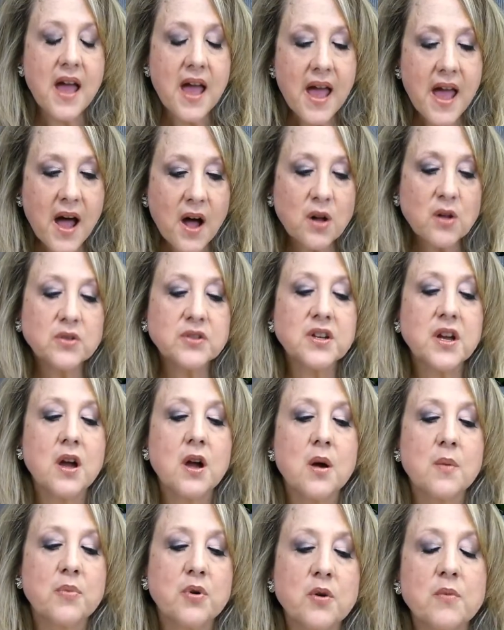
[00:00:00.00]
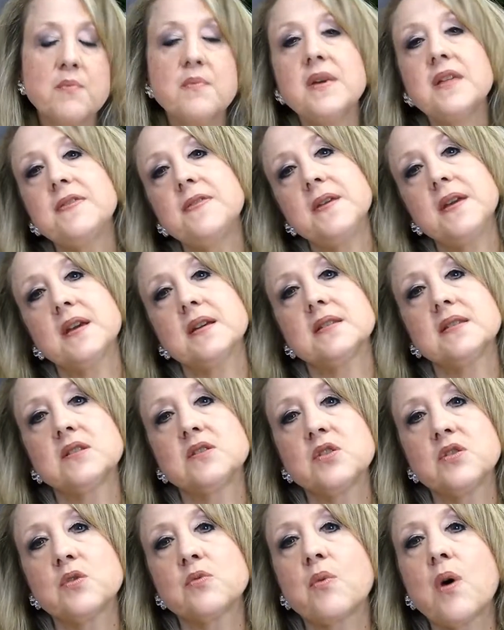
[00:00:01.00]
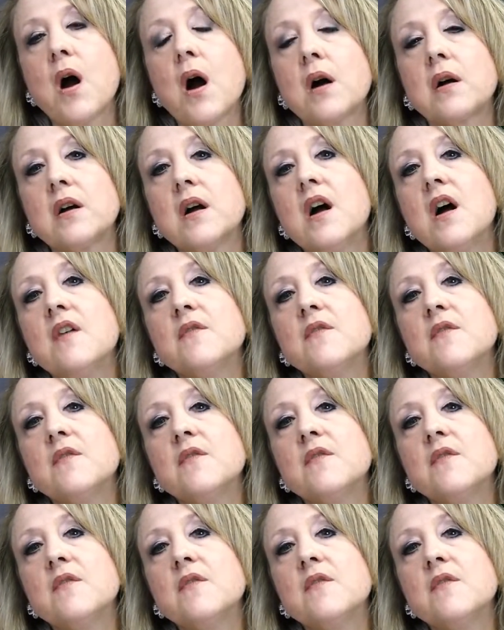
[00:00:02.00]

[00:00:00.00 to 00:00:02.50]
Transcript: held Prometheus to the rock.